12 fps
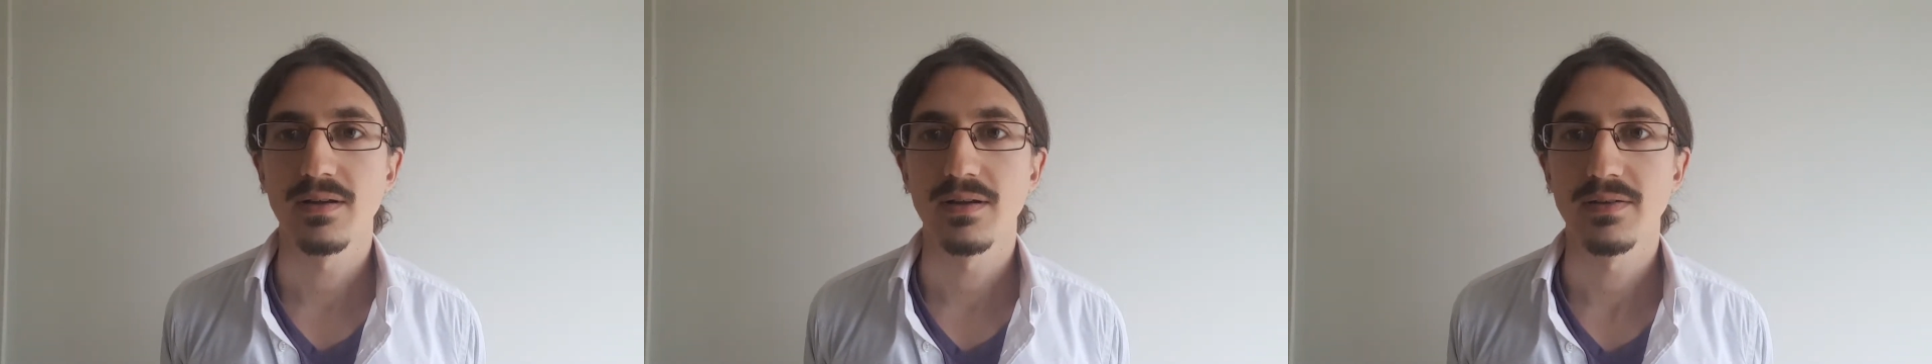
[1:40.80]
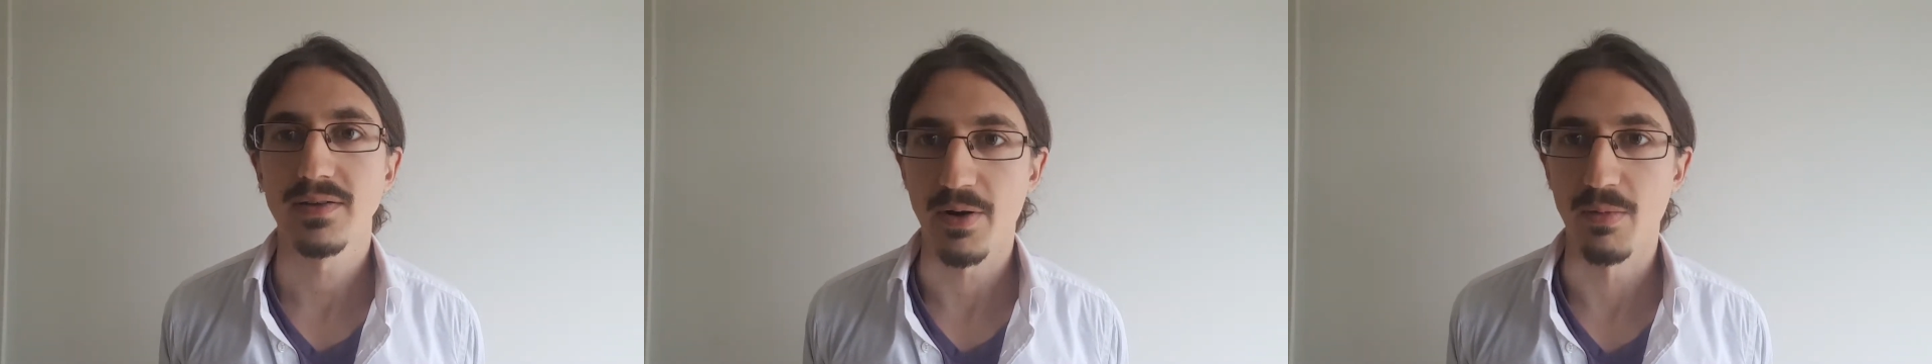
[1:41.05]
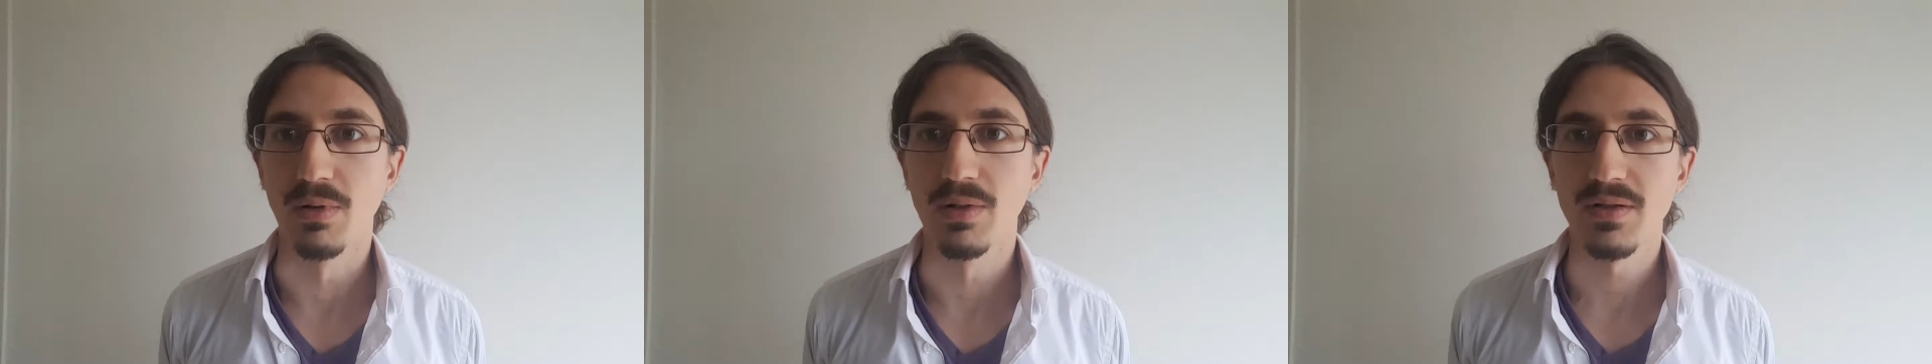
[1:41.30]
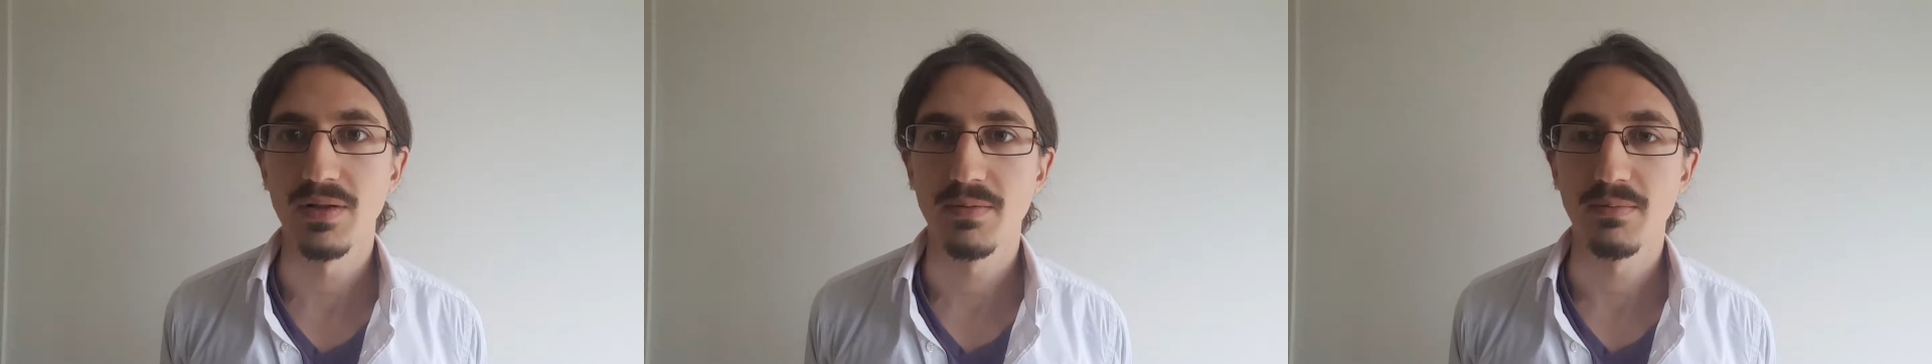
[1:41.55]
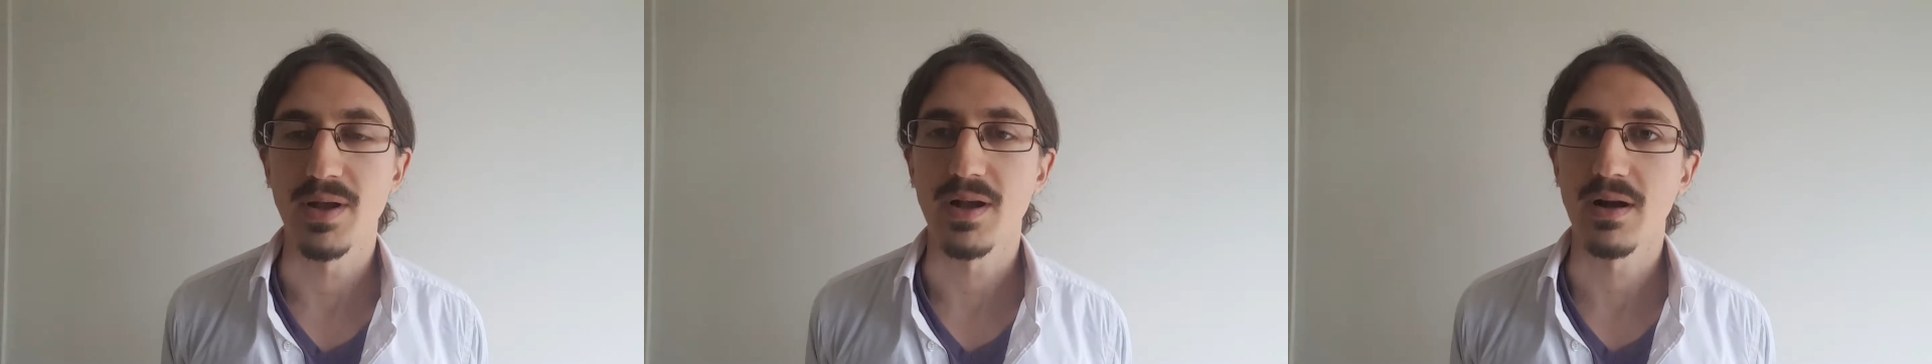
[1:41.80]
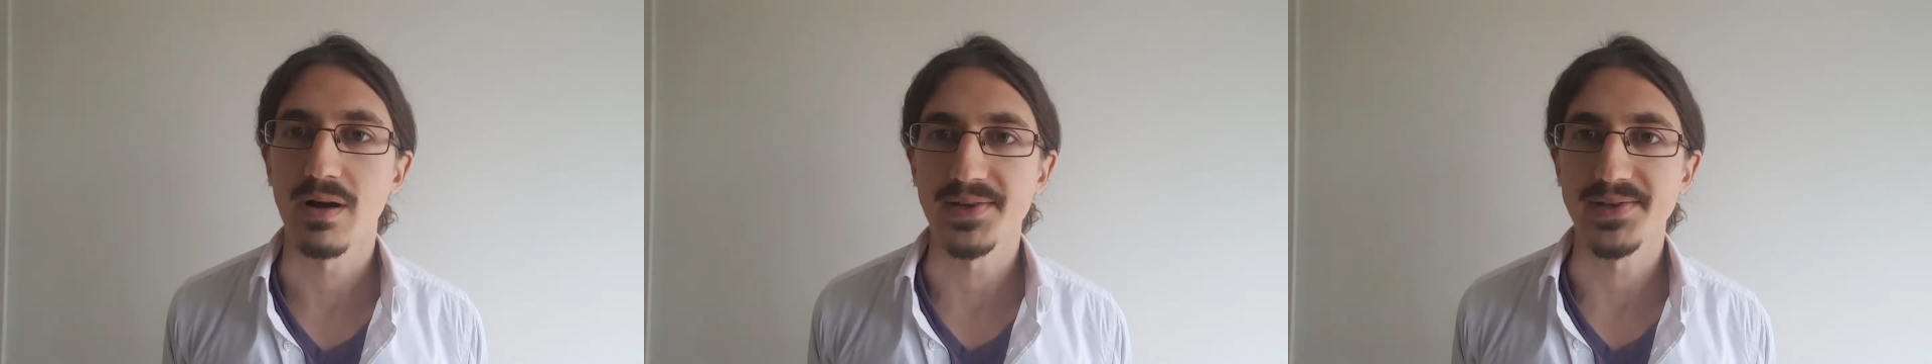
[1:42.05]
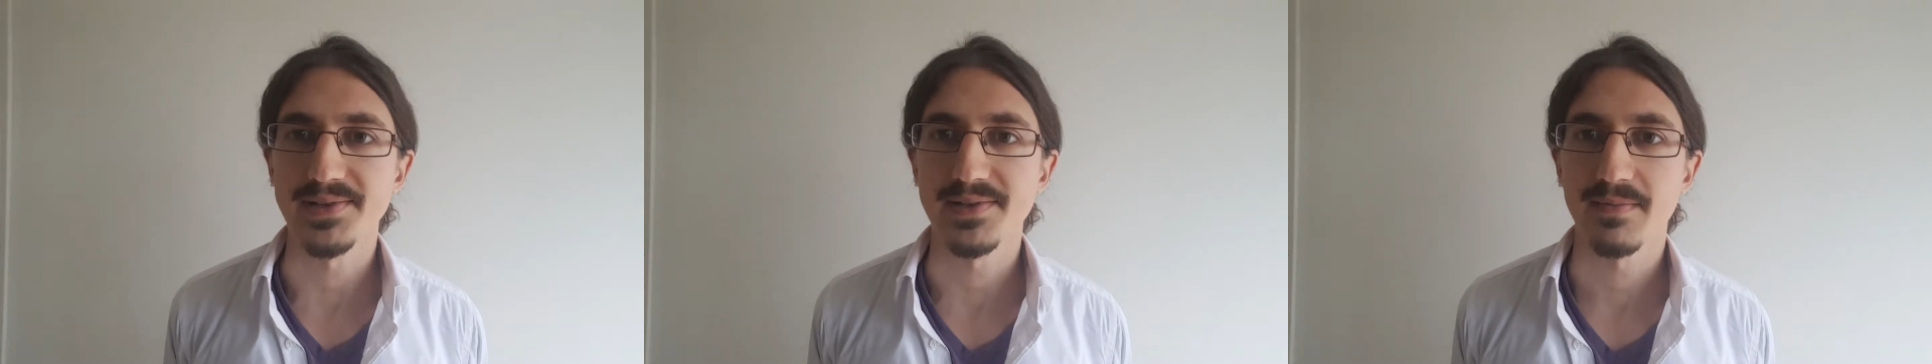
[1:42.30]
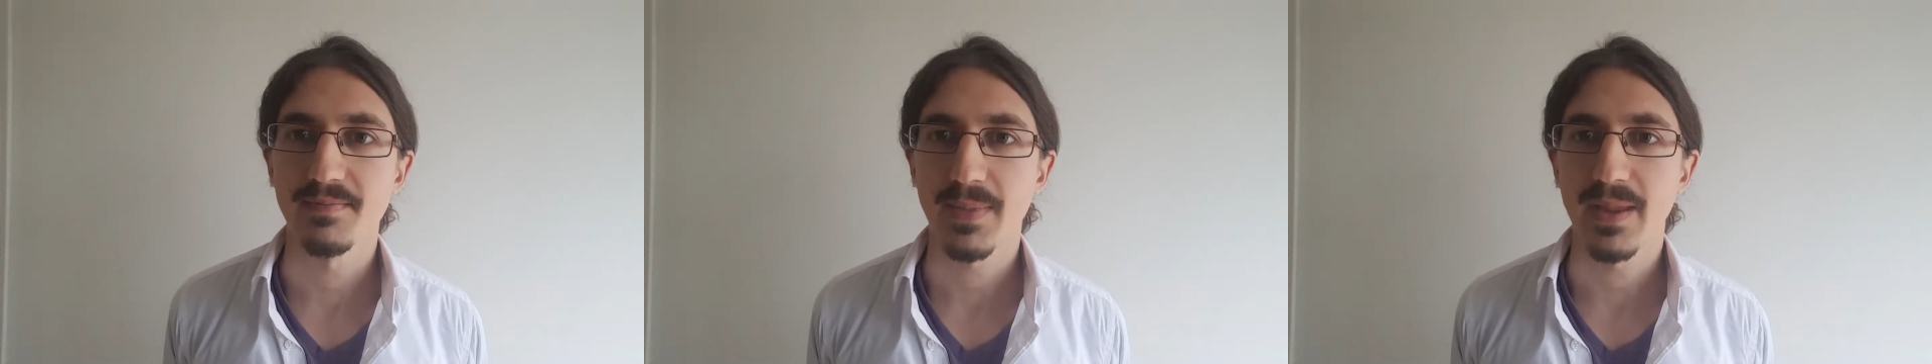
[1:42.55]
terrible because,
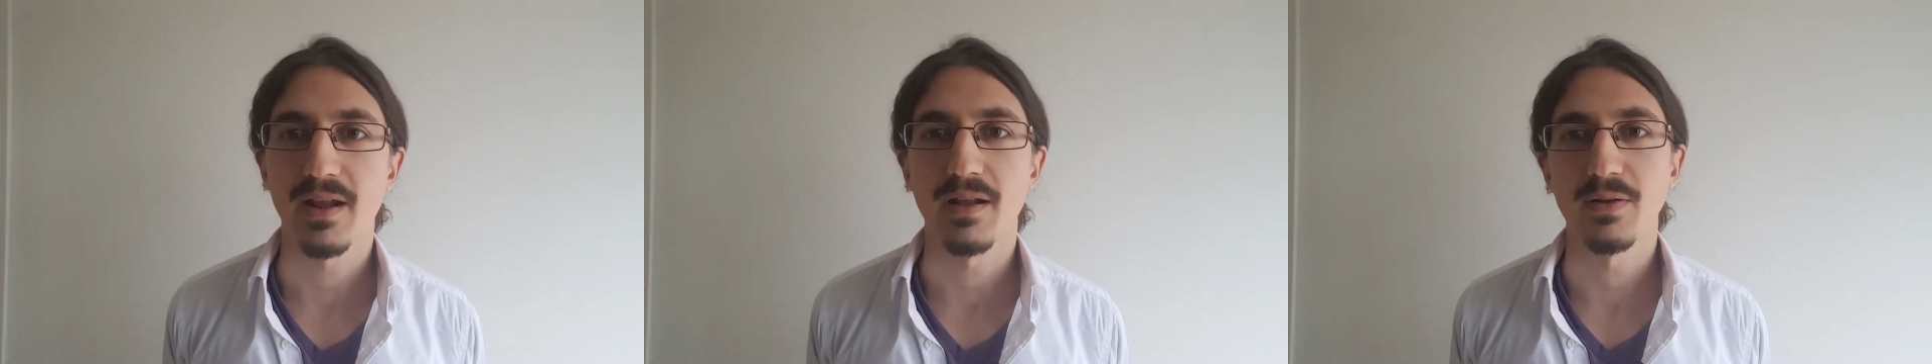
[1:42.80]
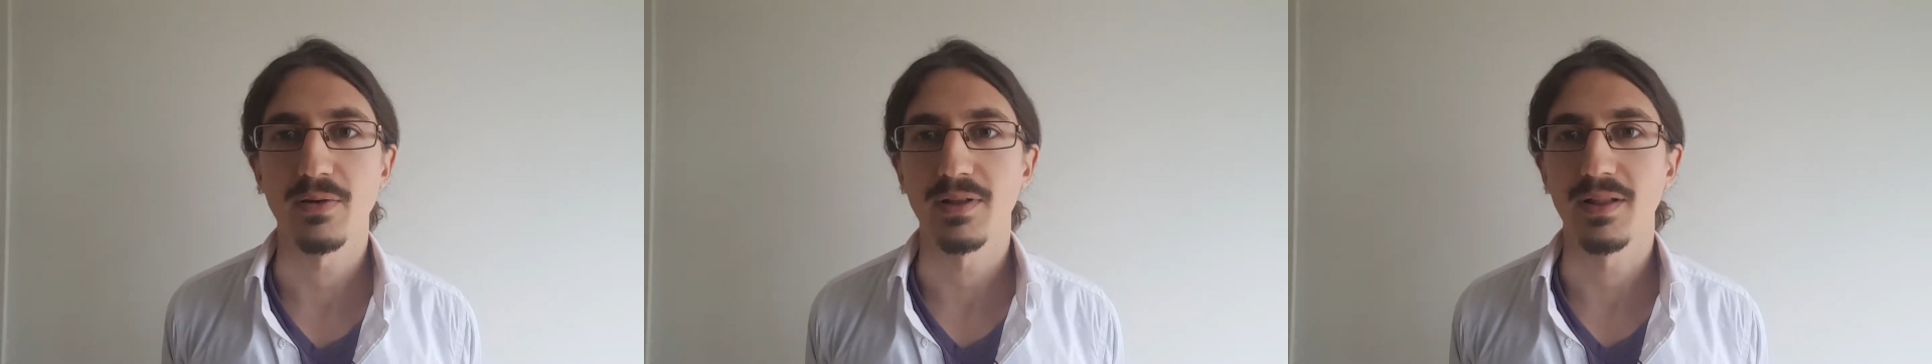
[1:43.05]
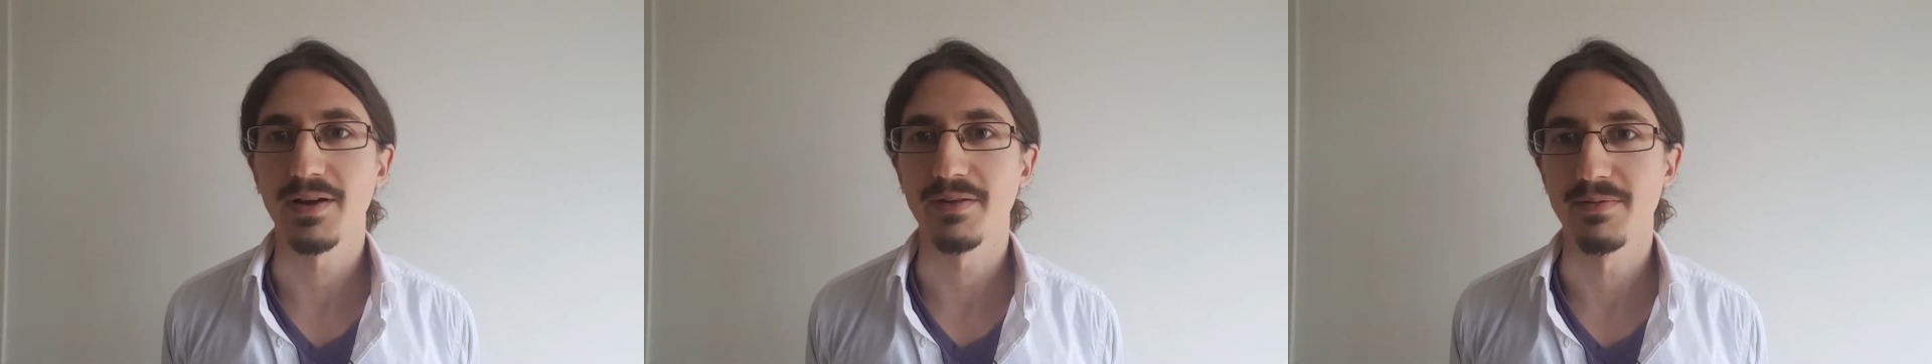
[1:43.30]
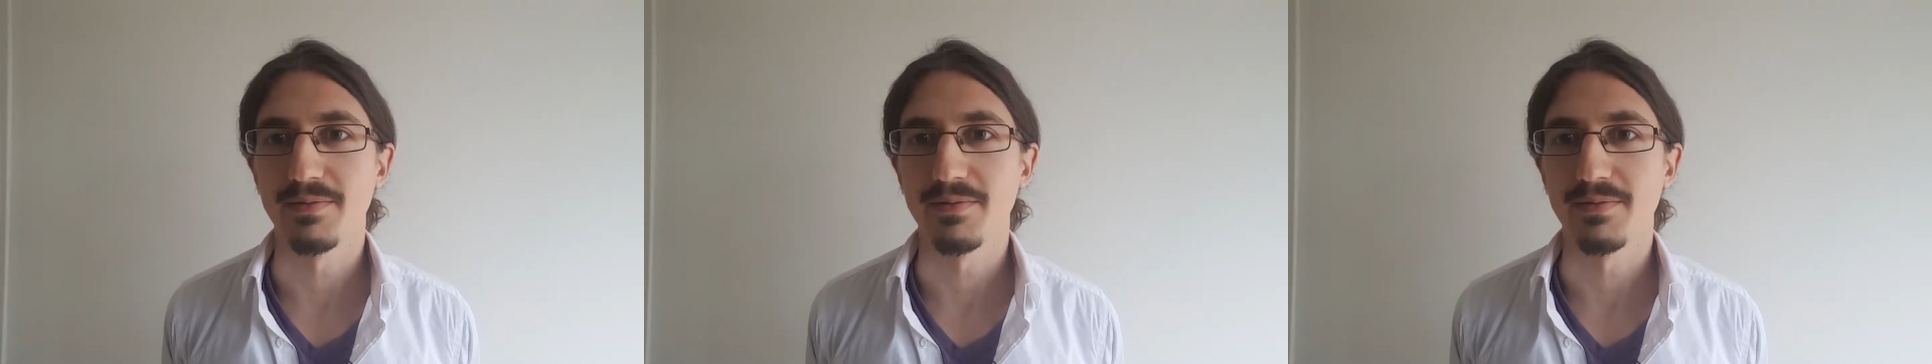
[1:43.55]
and I know a lot of